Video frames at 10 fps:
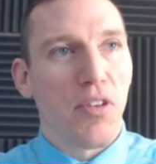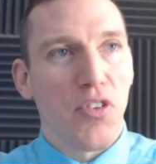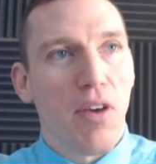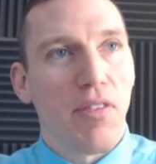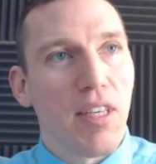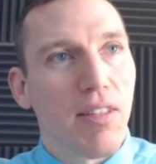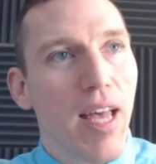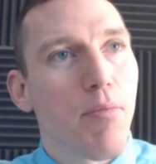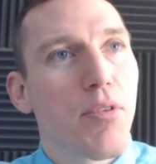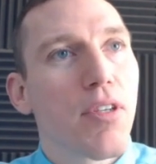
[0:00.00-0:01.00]
if you have these
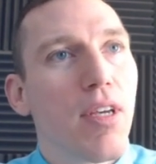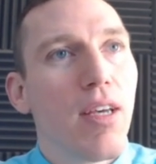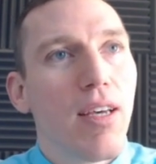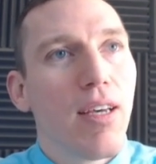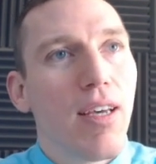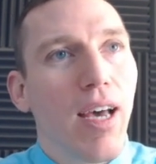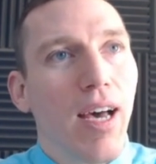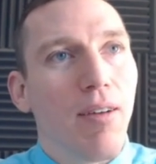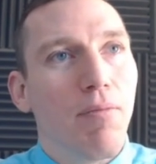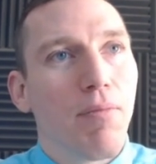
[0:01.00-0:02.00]
labs.
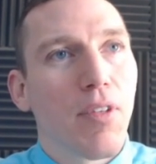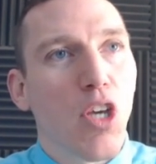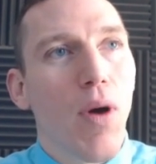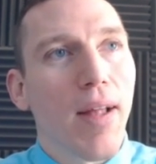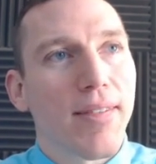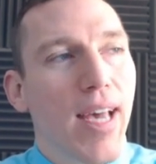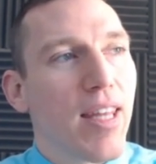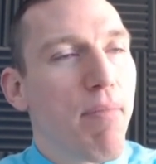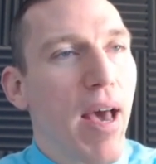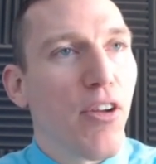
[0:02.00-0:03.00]
Um, go outside
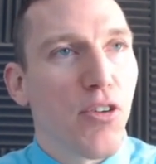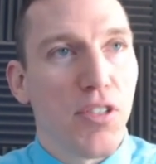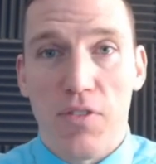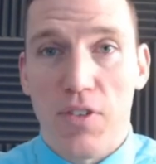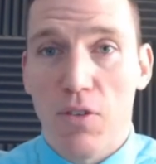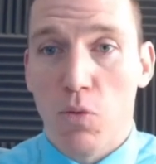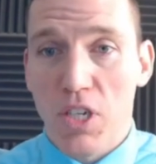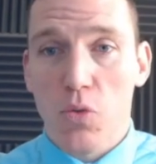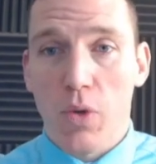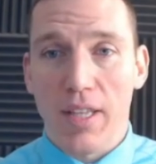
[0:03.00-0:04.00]
the boundaries of
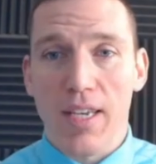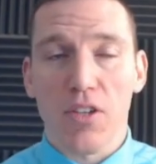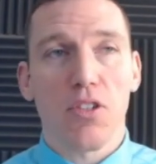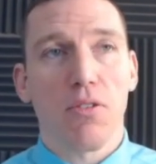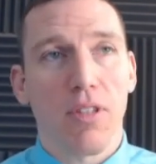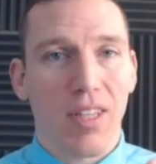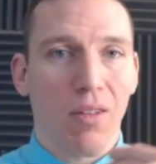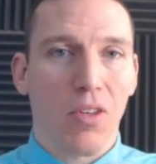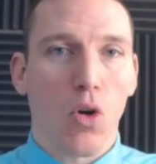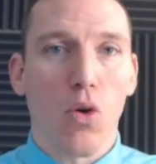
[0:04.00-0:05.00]
just what it tells you. The
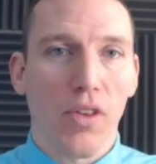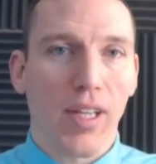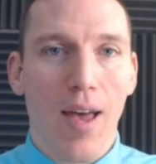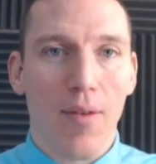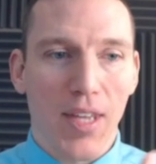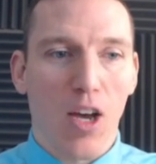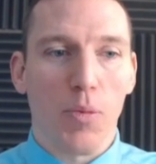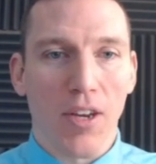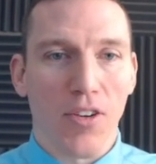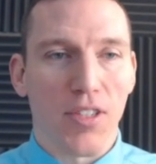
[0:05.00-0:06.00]
goal of the lab is to help
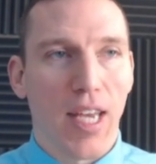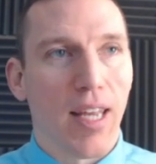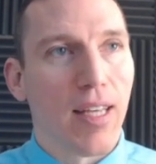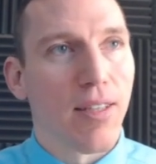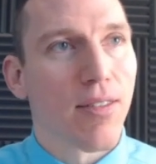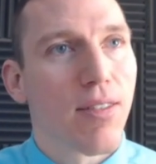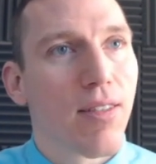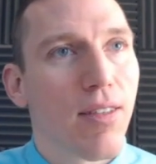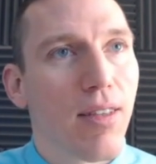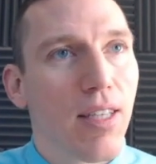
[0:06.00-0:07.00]
you understand these
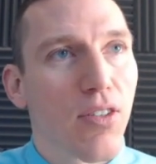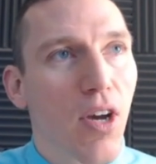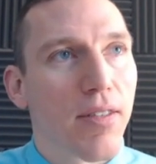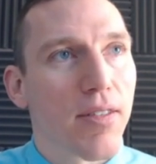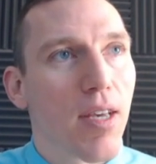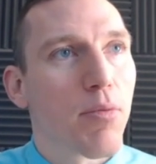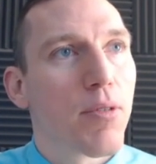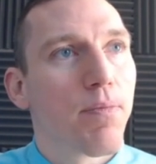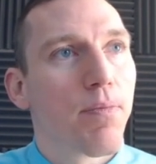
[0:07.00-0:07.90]
these concepts.